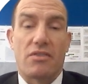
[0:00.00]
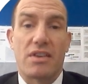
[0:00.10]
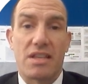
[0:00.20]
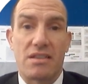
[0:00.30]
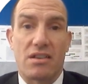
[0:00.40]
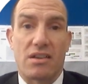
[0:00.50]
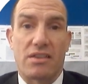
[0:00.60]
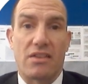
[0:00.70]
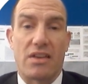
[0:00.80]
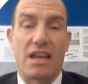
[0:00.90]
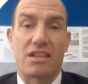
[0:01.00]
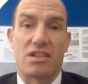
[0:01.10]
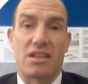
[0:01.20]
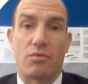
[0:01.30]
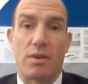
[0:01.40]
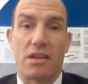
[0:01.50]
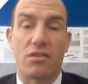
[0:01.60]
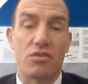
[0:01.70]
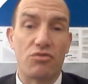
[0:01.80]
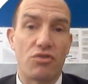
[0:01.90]
This is the idea that actually if we
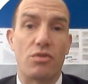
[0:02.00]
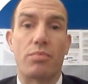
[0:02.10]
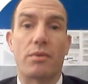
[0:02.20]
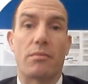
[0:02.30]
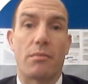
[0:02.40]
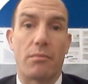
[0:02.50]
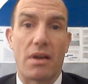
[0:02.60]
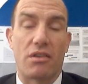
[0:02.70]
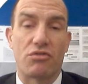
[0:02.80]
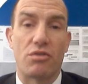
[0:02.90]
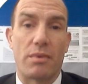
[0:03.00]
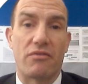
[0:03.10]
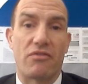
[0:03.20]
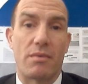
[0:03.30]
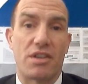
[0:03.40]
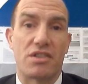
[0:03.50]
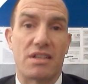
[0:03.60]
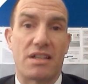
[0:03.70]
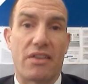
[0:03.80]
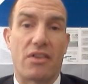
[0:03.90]
can group information
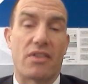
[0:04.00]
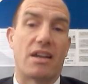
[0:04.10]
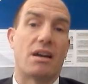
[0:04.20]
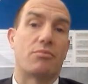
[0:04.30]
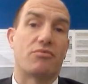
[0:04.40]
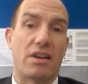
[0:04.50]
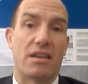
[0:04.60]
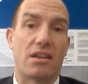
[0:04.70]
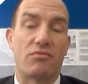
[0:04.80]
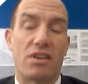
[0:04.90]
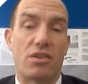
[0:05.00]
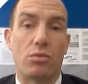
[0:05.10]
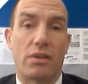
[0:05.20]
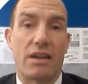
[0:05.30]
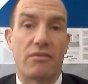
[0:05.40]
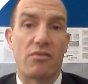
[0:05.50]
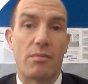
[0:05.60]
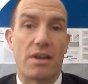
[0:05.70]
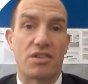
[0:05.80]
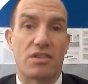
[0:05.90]
together, then our brain can recall that
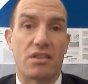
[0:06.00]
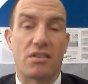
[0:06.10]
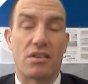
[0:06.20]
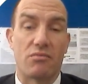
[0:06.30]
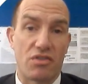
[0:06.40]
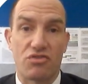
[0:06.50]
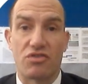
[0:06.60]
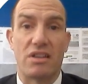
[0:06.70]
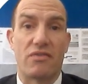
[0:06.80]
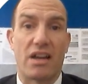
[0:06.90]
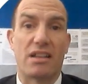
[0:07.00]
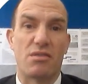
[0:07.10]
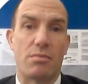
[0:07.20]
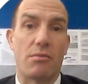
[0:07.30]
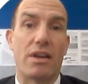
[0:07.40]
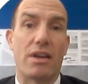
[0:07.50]
information and retrieve it a little bit